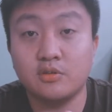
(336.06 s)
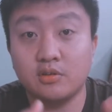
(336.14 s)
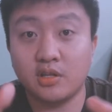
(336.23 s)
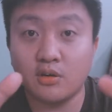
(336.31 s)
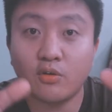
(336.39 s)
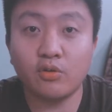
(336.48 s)

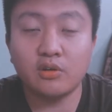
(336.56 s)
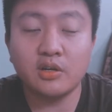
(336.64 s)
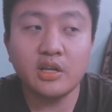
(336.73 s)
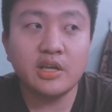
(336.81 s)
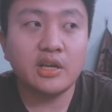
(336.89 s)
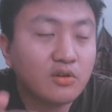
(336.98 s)
The core
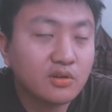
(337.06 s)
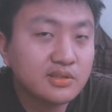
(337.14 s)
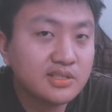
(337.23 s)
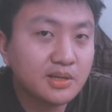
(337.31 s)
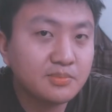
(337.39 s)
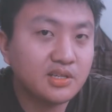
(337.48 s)

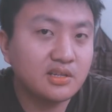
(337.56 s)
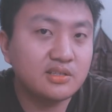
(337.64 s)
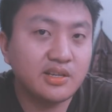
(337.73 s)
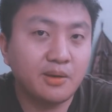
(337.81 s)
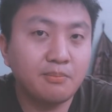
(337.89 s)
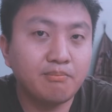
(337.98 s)
concepts are
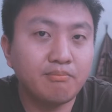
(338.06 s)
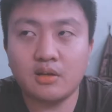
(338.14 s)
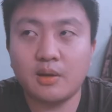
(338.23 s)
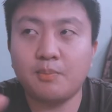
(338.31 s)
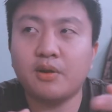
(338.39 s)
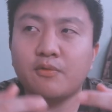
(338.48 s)
same,
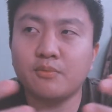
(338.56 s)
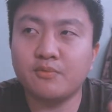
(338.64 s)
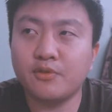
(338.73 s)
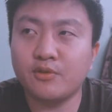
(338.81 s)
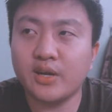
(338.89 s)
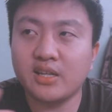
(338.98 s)
apart from
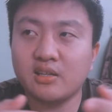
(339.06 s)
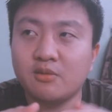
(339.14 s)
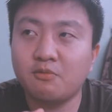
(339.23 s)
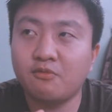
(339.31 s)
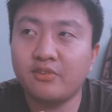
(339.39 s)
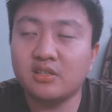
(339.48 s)
few
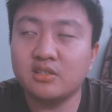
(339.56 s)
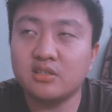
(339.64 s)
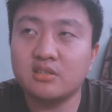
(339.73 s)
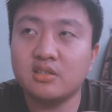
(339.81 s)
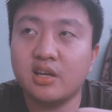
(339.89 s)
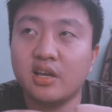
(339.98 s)
added
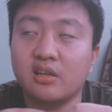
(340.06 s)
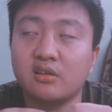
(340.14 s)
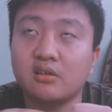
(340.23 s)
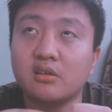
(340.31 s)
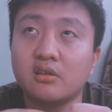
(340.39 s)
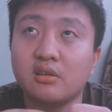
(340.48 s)
features
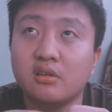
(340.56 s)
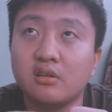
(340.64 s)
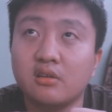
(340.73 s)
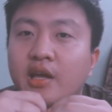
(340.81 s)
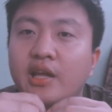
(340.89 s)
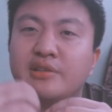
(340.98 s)
and
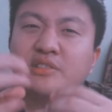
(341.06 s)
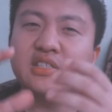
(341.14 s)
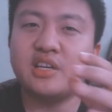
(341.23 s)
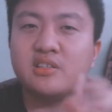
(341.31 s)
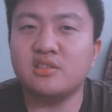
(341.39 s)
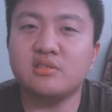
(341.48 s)

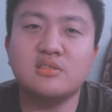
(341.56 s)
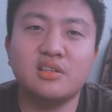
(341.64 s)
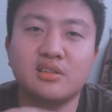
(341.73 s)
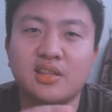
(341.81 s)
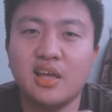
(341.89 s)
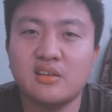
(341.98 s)
change in
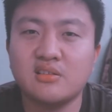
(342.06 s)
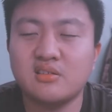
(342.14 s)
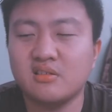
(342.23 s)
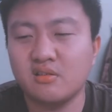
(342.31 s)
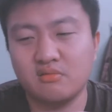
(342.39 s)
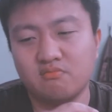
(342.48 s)

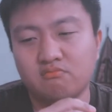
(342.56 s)
syntax.